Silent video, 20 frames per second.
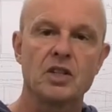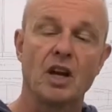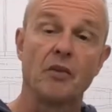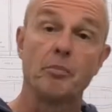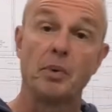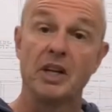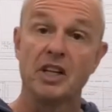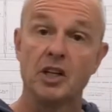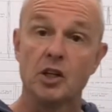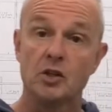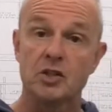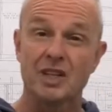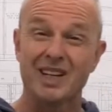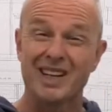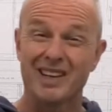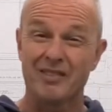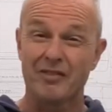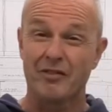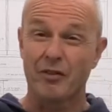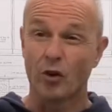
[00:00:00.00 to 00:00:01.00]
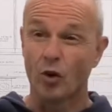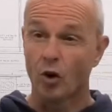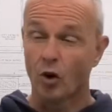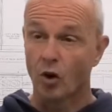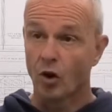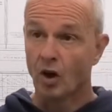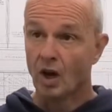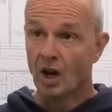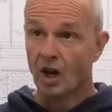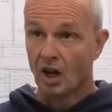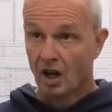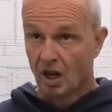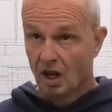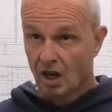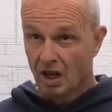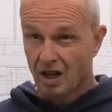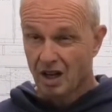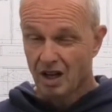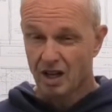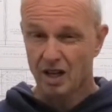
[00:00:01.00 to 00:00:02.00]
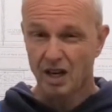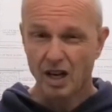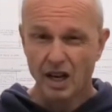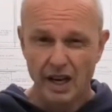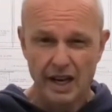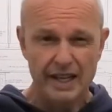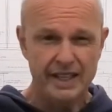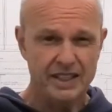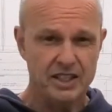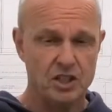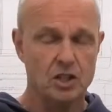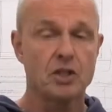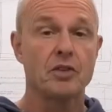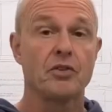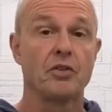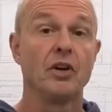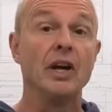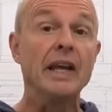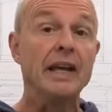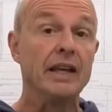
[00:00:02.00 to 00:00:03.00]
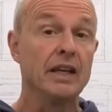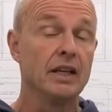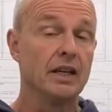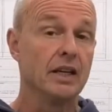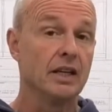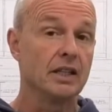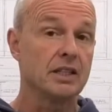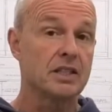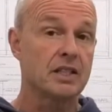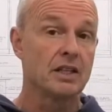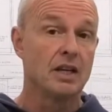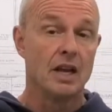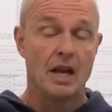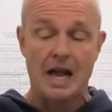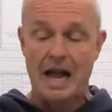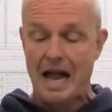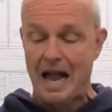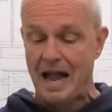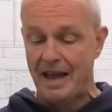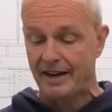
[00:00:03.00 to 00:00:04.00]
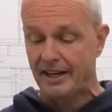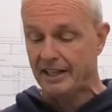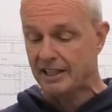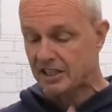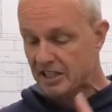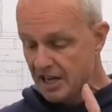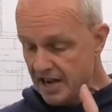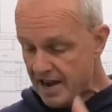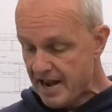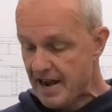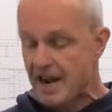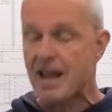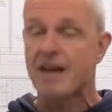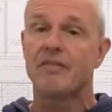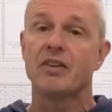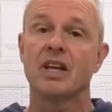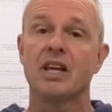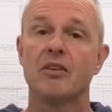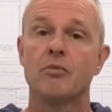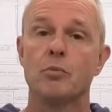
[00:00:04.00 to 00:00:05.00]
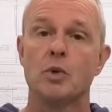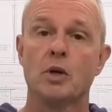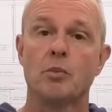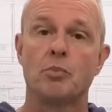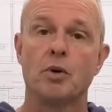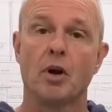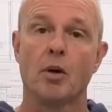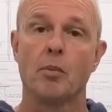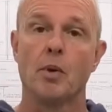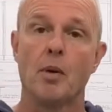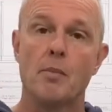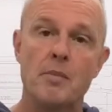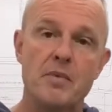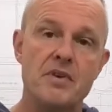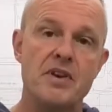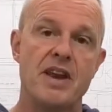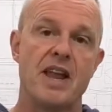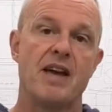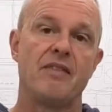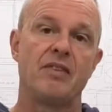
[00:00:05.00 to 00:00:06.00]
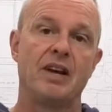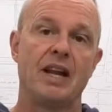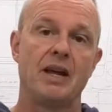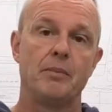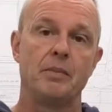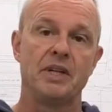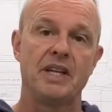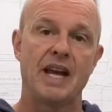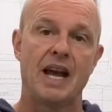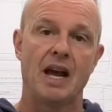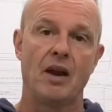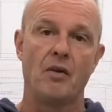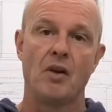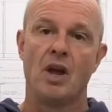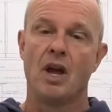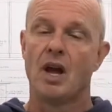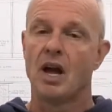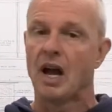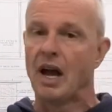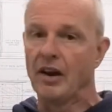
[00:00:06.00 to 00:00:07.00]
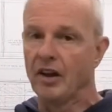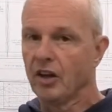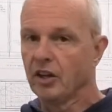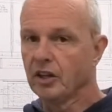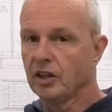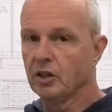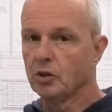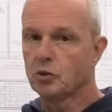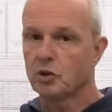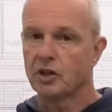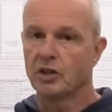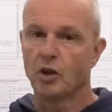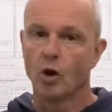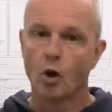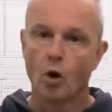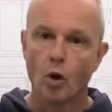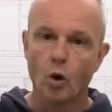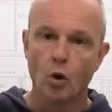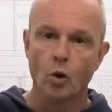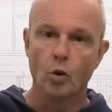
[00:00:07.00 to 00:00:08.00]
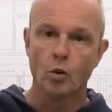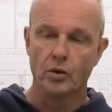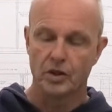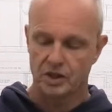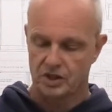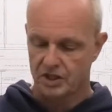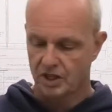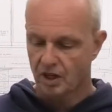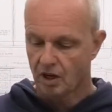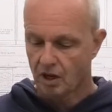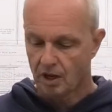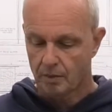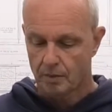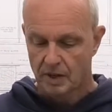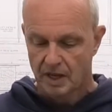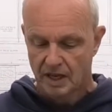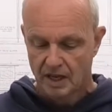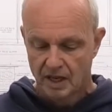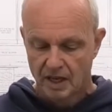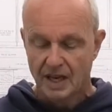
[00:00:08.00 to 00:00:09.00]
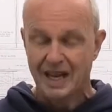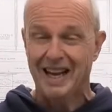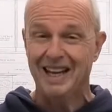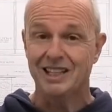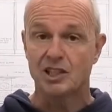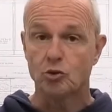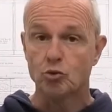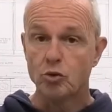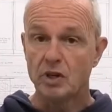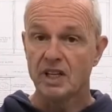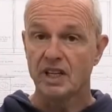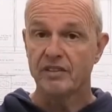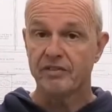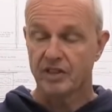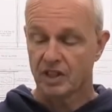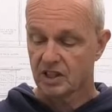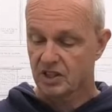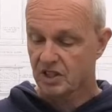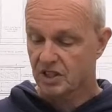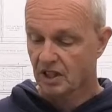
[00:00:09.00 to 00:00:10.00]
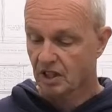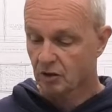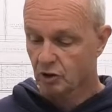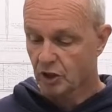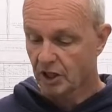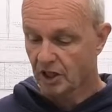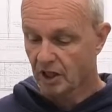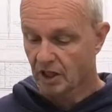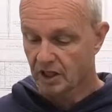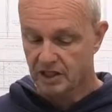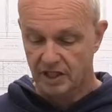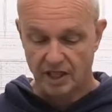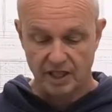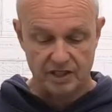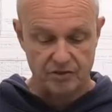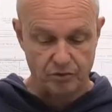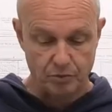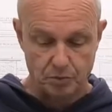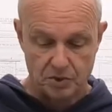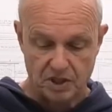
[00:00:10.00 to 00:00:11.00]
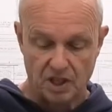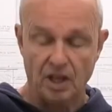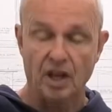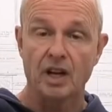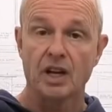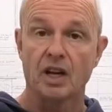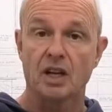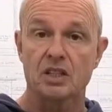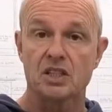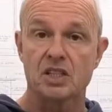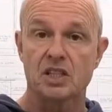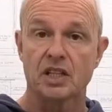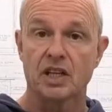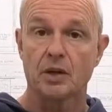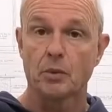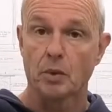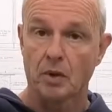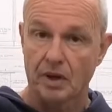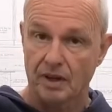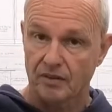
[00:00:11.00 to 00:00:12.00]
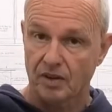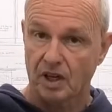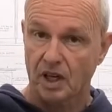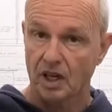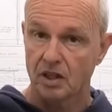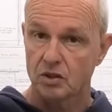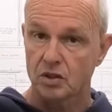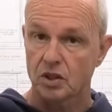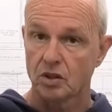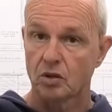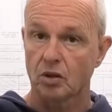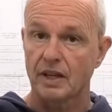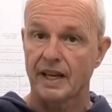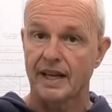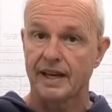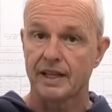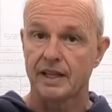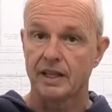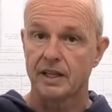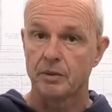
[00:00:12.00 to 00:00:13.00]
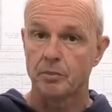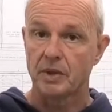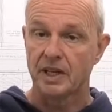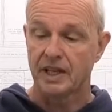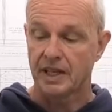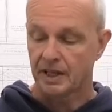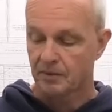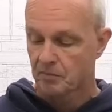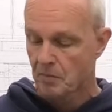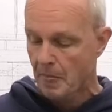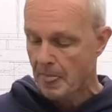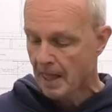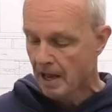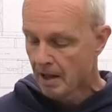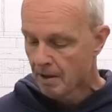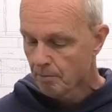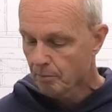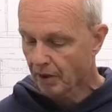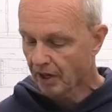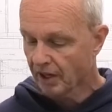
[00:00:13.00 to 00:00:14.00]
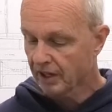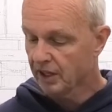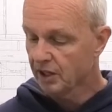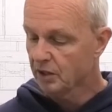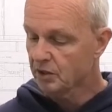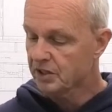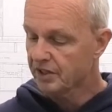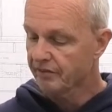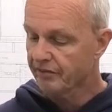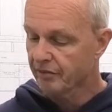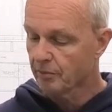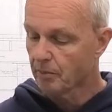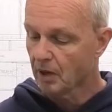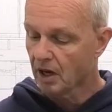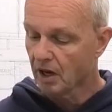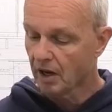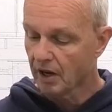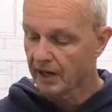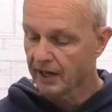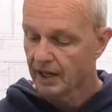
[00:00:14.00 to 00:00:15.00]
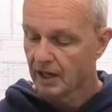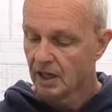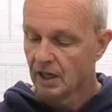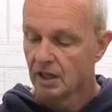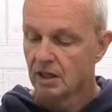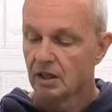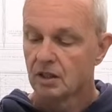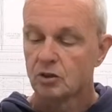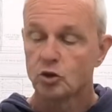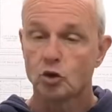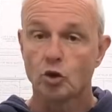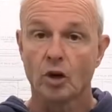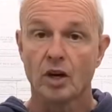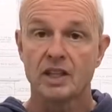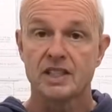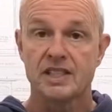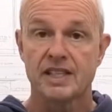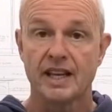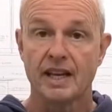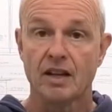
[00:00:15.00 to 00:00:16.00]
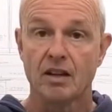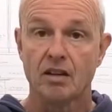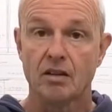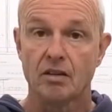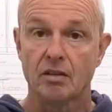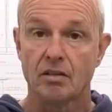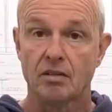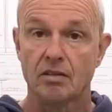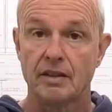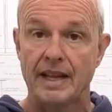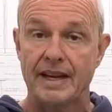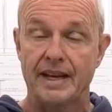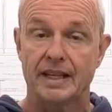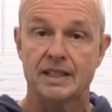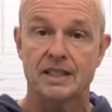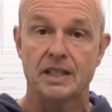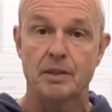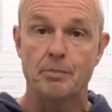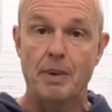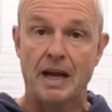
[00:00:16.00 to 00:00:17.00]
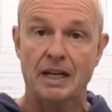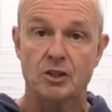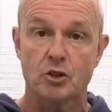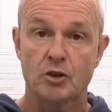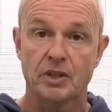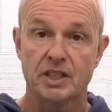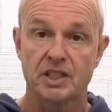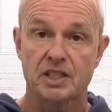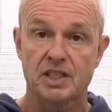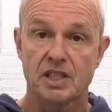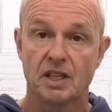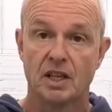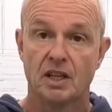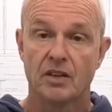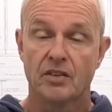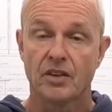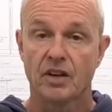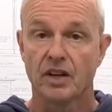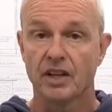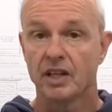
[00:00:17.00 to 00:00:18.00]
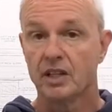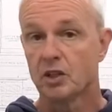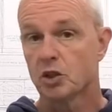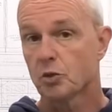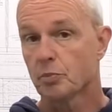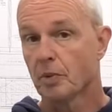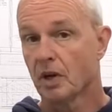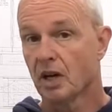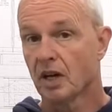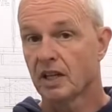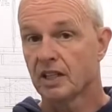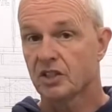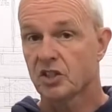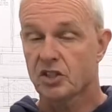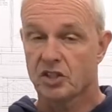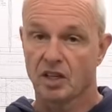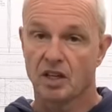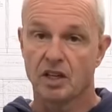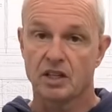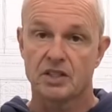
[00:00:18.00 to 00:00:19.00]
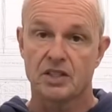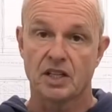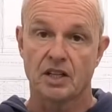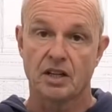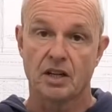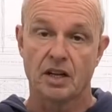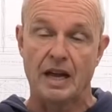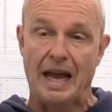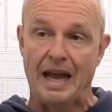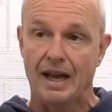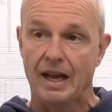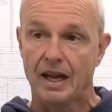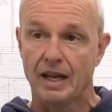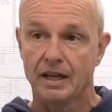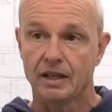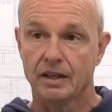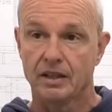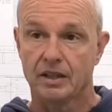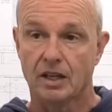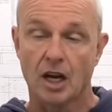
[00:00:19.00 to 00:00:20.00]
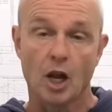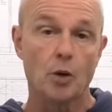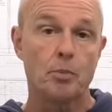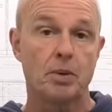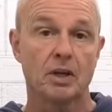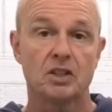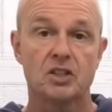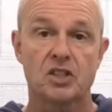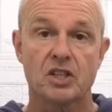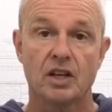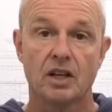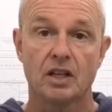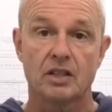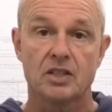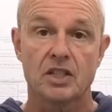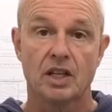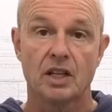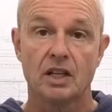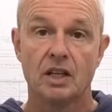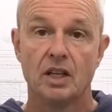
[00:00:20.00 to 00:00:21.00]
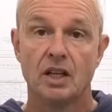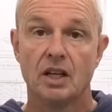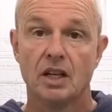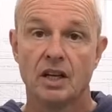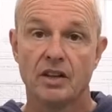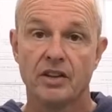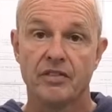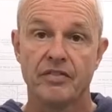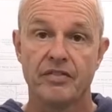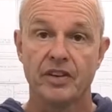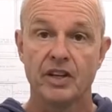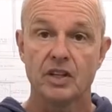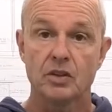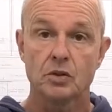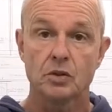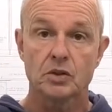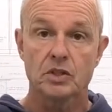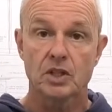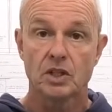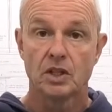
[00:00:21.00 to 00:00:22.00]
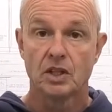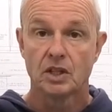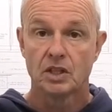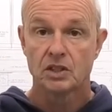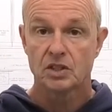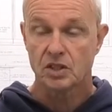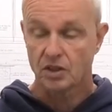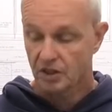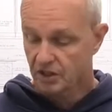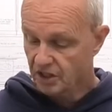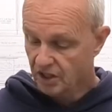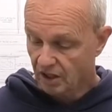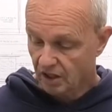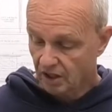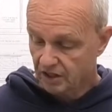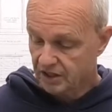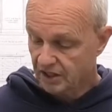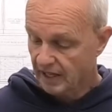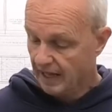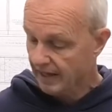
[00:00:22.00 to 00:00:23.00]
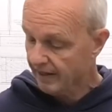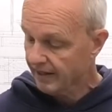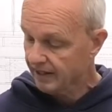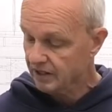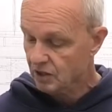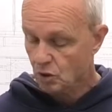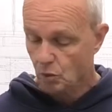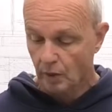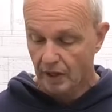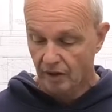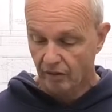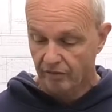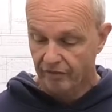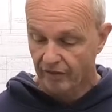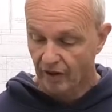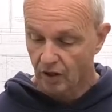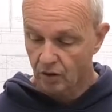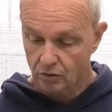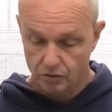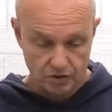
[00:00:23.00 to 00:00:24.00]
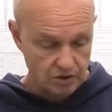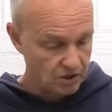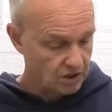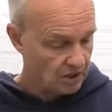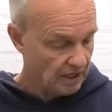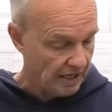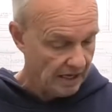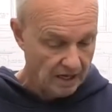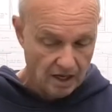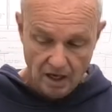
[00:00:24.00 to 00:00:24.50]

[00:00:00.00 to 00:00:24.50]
I've been using it for at least 3 years and it's never given me a problem, never let me down, and I use it all the time. It's a really versatile charger. It's from SkyRC. We'll have a closer look at it in a minute, but I use it for my dry cell lead acid batteries that I use my starter and glow plug starter at the field. So I charge that, that's 12 volts.